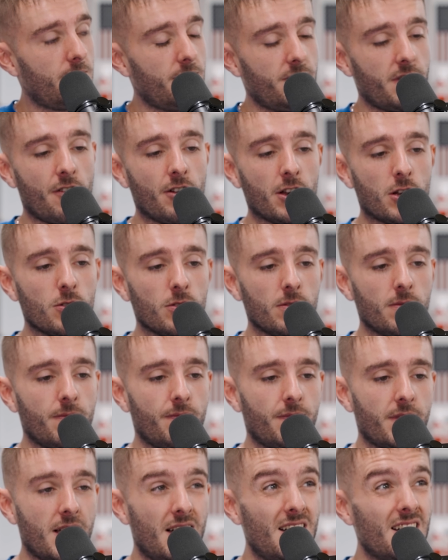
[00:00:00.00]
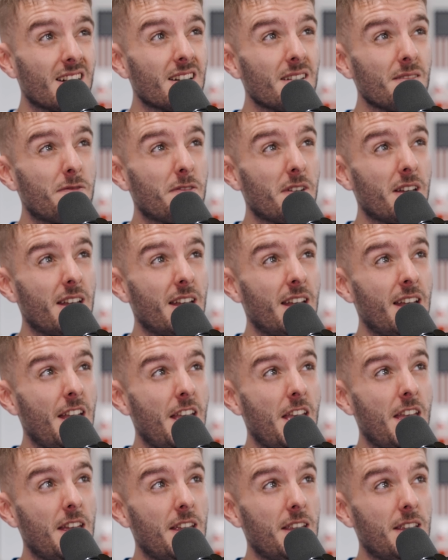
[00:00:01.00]
are very, very cool. cool. I have
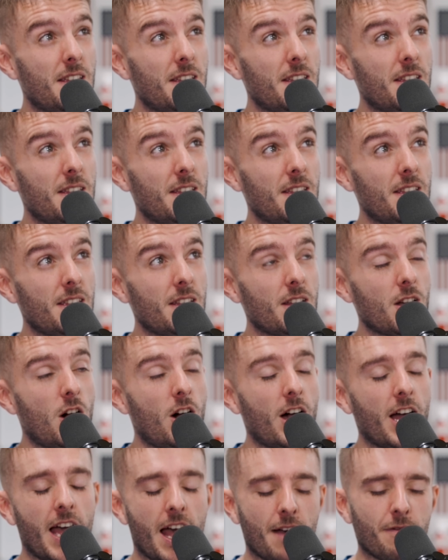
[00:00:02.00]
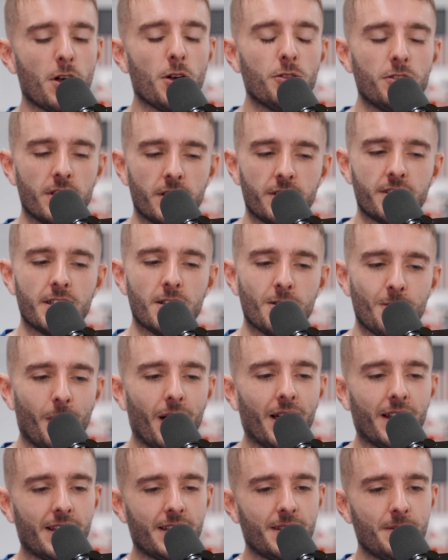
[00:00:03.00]
I have owned a steel
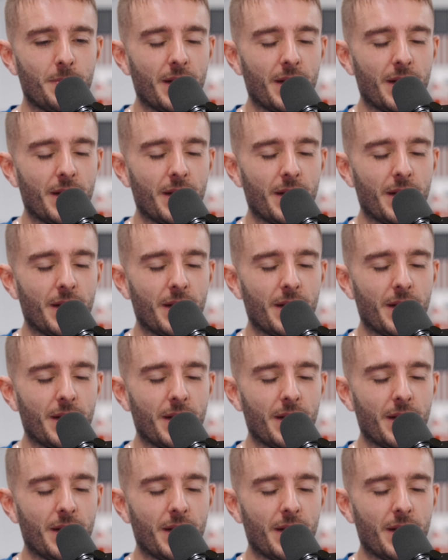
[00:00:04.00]
bike,